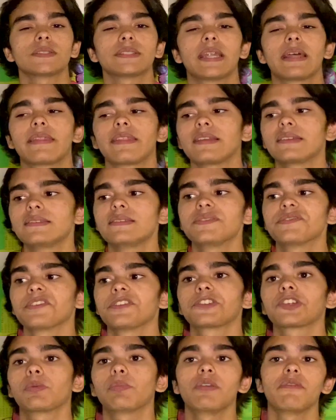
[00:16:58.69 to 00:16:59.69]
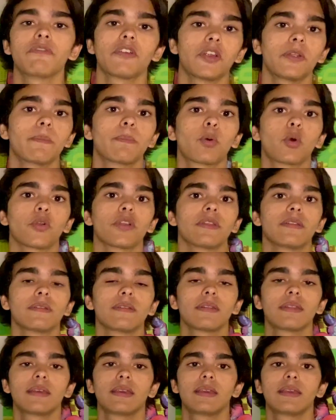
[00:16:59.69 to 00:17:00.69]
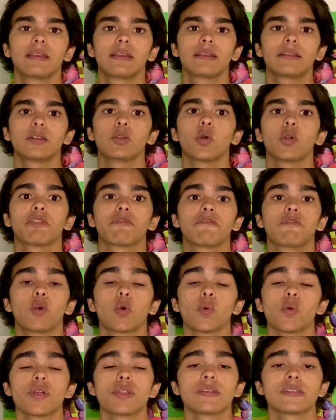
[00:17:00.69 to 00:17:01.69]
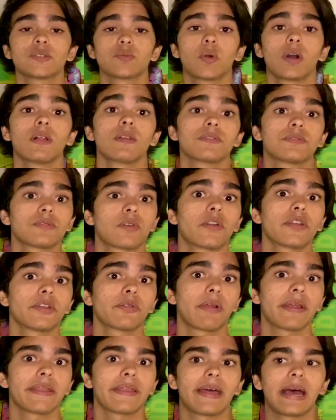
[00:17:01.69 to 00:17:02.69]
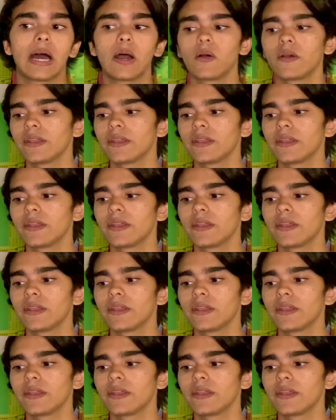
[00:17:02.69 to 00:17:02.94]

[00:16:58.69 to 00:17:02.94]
And I think T cells are going to be very important going forward, as well as already right now.